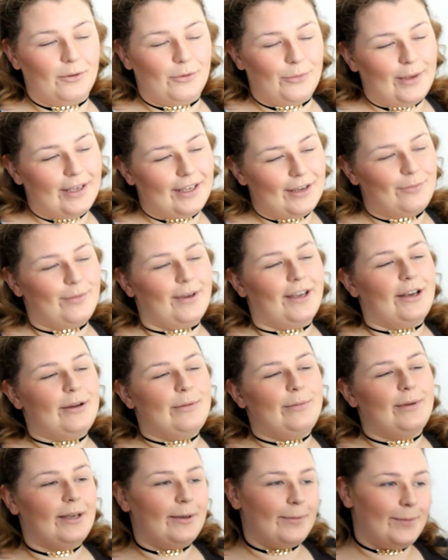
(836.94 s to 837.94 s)
what will make it
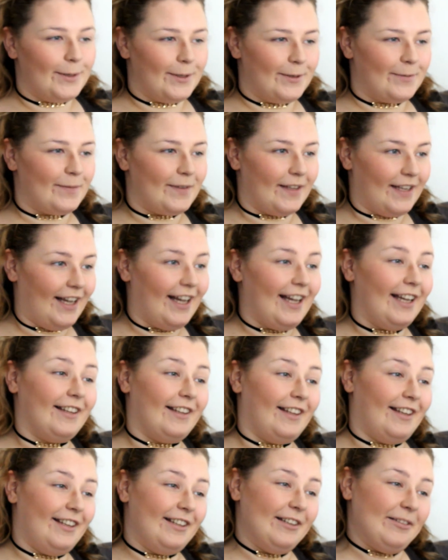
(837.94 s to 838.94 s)
better, babe?
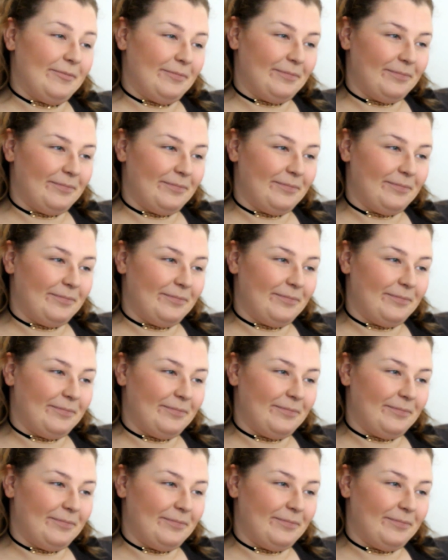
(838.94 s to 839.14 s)
Highlight.